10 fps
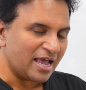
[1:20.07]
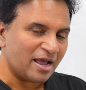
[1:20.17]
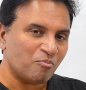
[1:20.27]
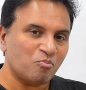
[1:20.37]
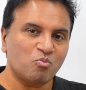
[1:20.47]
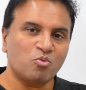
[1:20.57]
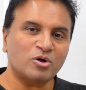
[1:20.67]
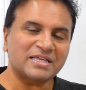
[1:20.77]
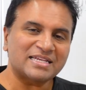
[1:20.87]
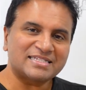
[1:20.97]
And
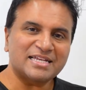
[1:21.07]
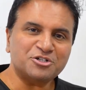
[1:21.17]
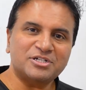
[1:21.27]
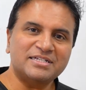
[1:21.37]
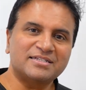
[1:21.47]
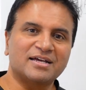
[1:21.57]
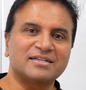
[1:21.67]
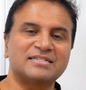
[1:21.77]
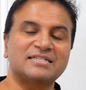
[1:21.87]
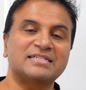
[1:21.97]
what that essentially
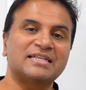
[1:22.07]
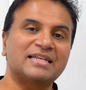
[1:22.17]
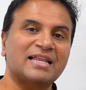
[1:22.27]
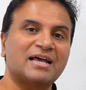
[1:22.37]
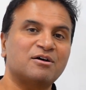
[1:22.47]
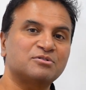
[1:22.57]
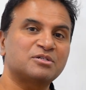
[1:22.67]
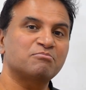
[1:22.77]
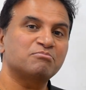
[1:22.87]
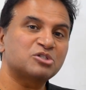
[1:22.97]
does is it allows